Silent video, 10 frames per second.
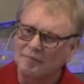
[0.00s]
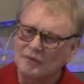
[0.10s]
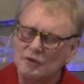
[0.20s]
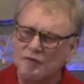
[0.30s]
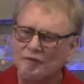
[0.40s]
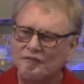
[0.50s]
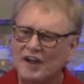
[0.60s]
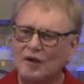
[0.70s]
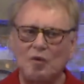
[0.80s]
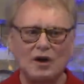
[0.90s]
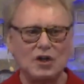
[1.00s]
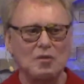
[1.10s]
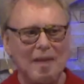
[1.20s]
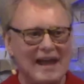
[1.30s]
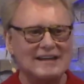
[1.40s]
to fulfill what
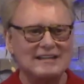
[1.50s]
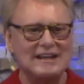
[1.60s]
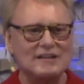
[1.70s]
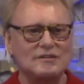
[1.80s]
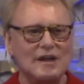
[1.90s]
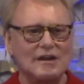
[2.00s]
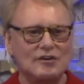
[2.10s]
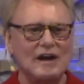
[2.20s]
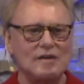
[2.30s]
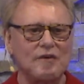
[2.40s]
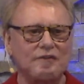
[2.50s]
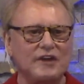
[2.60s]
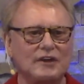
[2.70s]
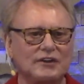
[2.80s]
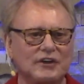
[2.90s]
humanity has tried to
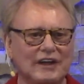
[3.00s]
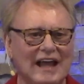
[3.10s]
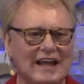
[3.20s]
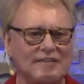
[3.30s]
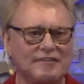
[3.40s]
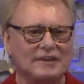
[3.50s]
fulfill in your life.